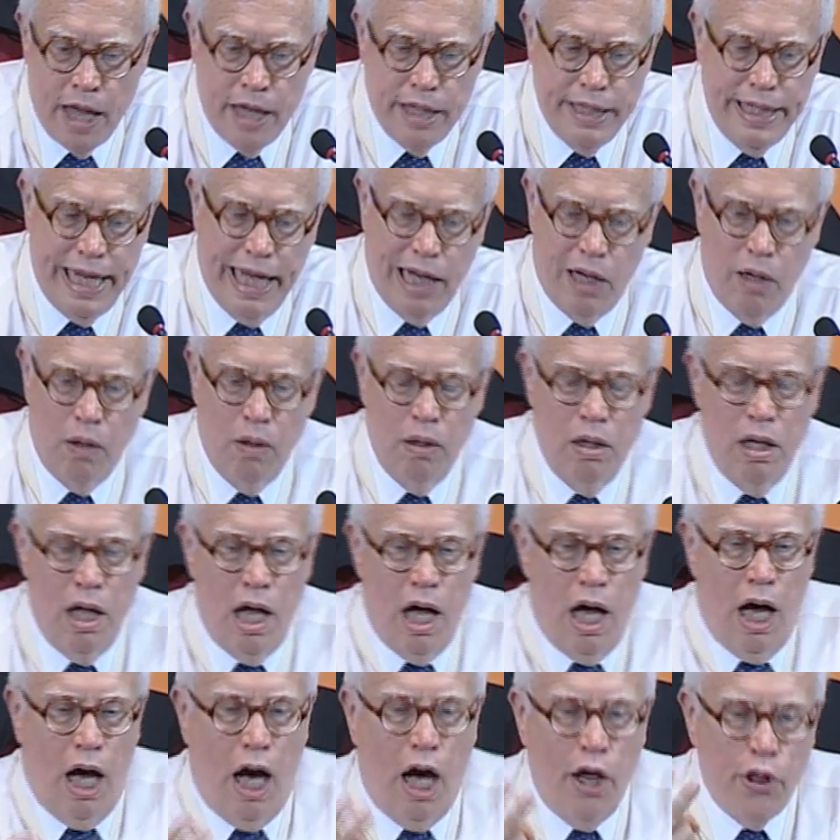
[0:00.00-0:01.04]
Now,
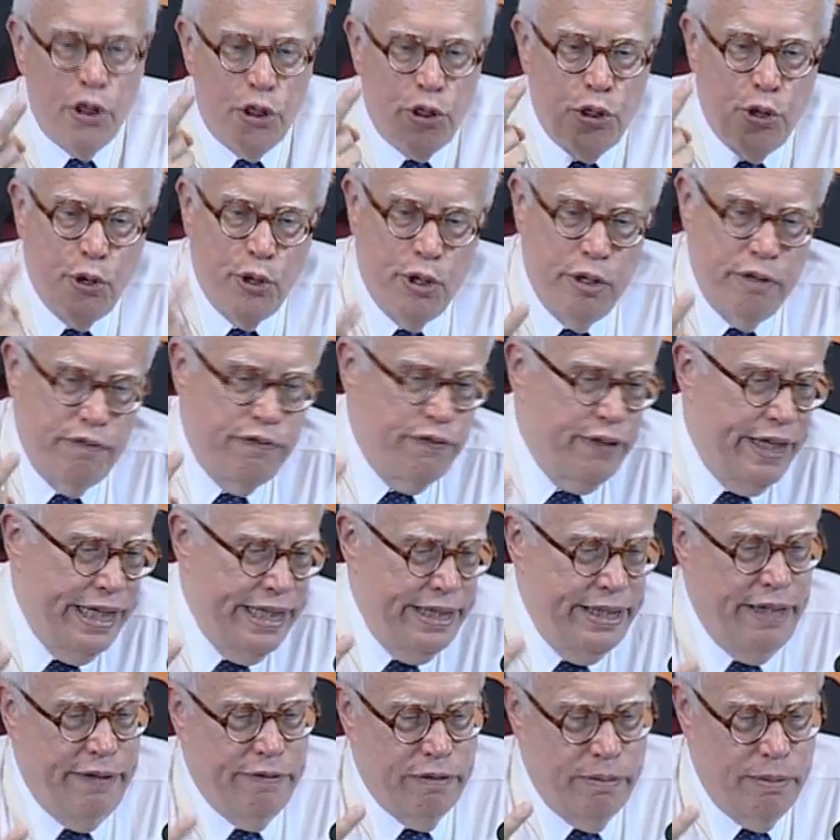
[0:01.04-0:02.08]
a third
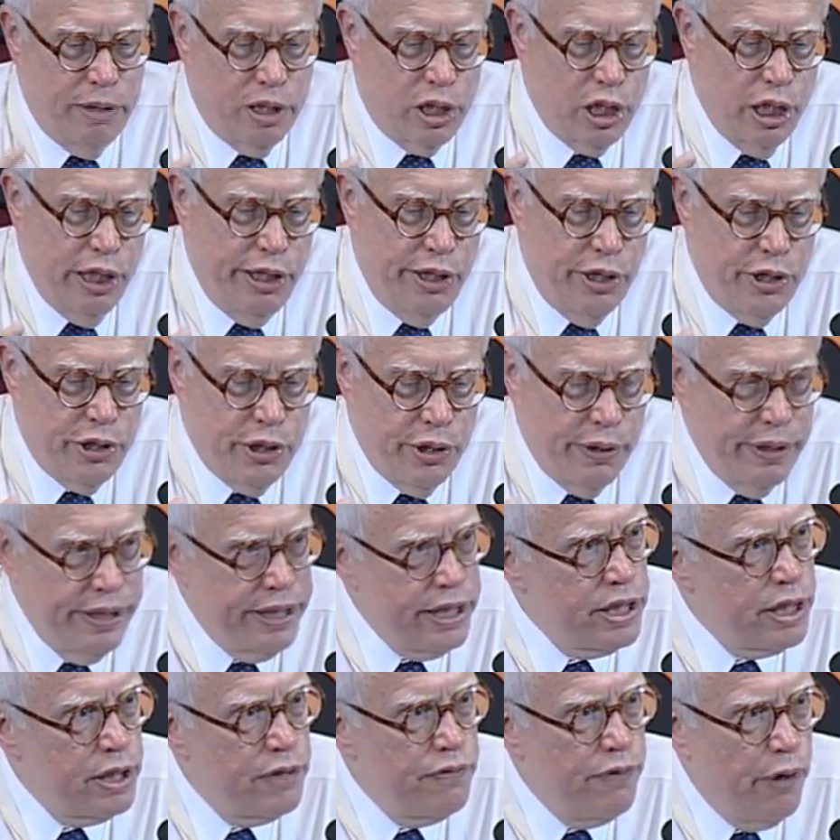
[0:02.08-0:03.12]
finding from this literature, and
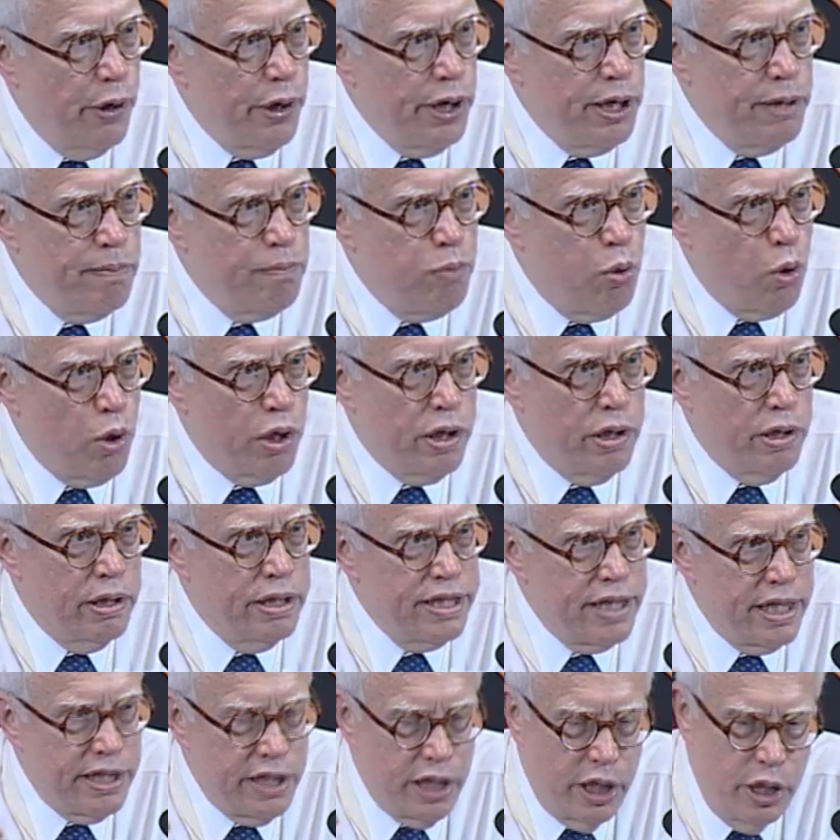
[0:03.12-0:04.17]
this is very important,
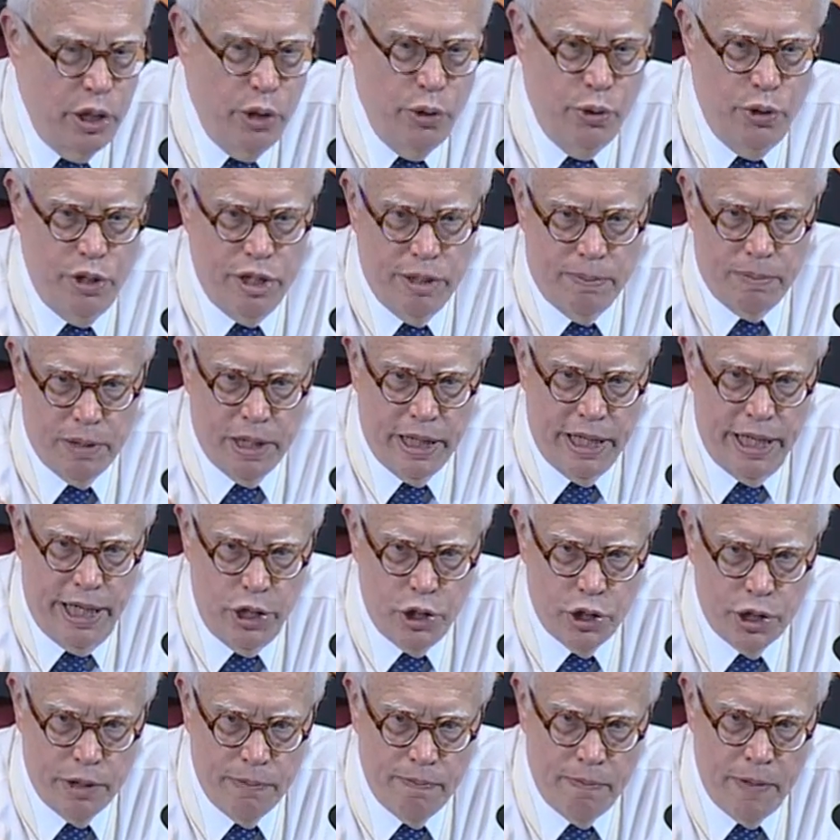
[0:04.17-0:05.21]
this has a huge
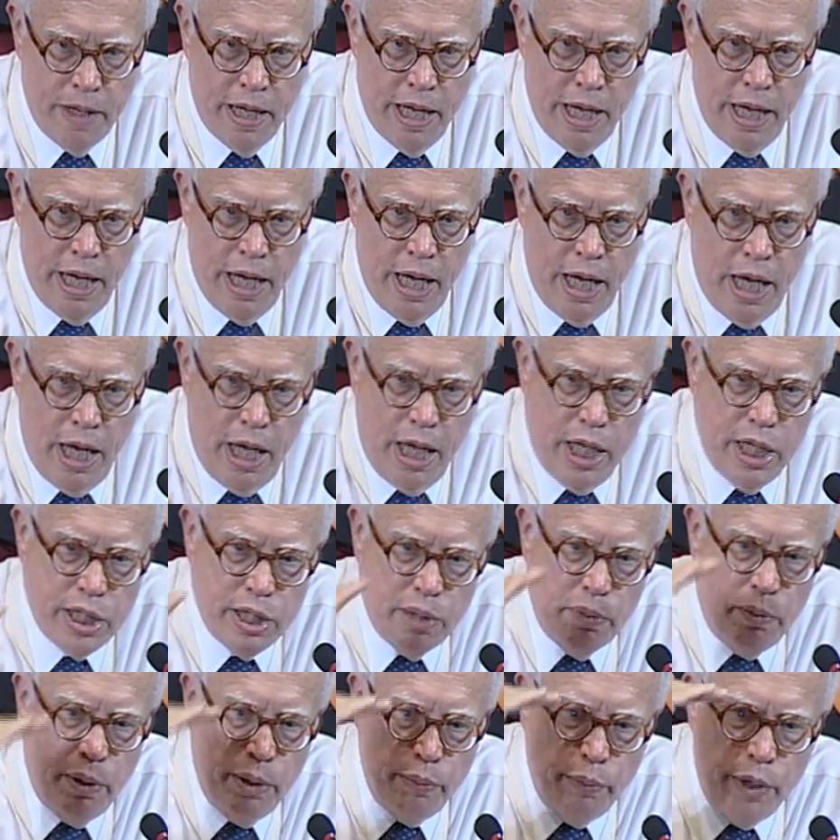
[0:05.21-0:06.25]
implication, is
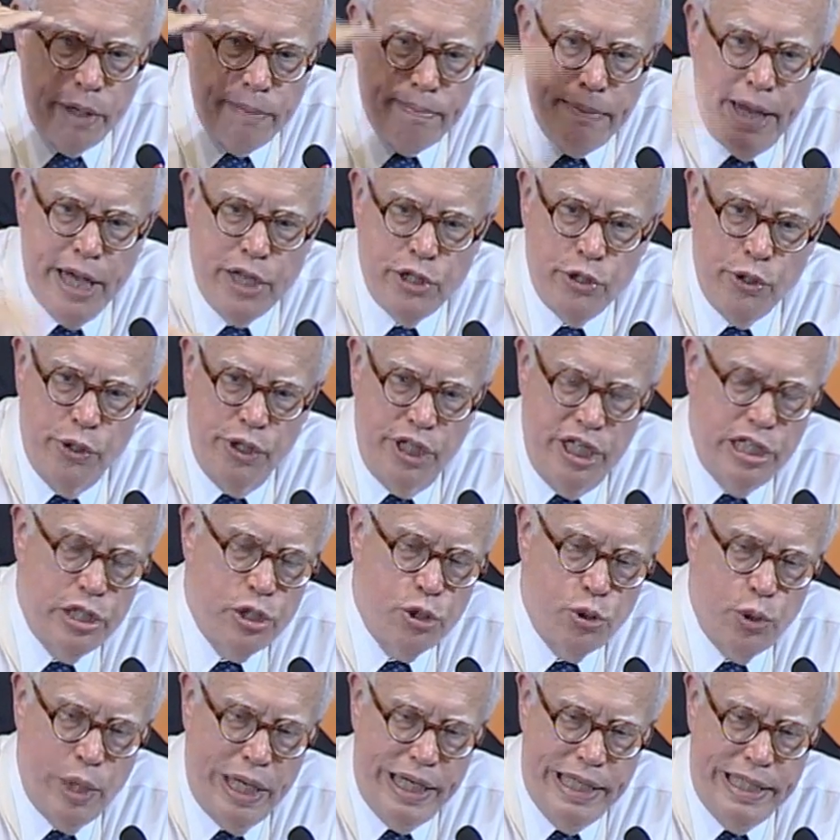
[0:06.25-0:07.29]
that when we measure these
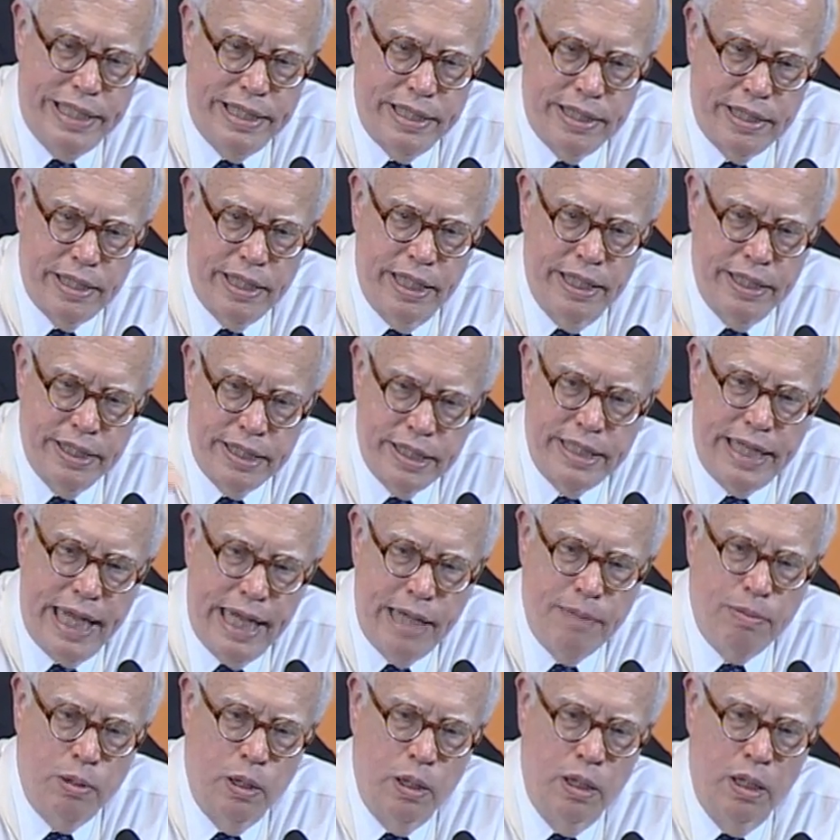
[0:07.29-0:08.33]
traits in
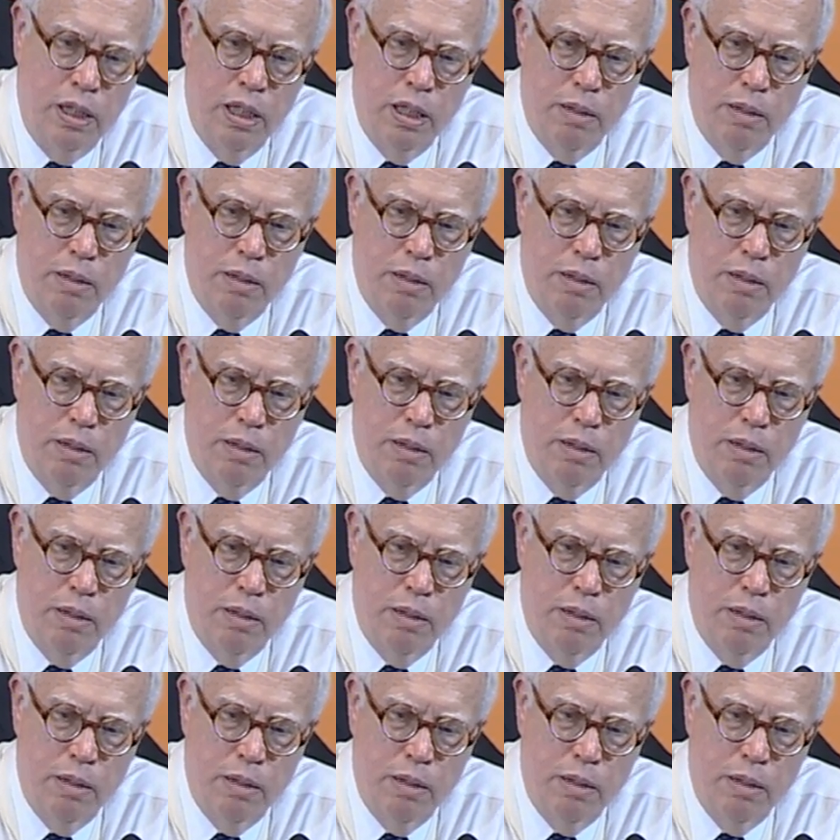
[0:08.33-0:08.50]
stable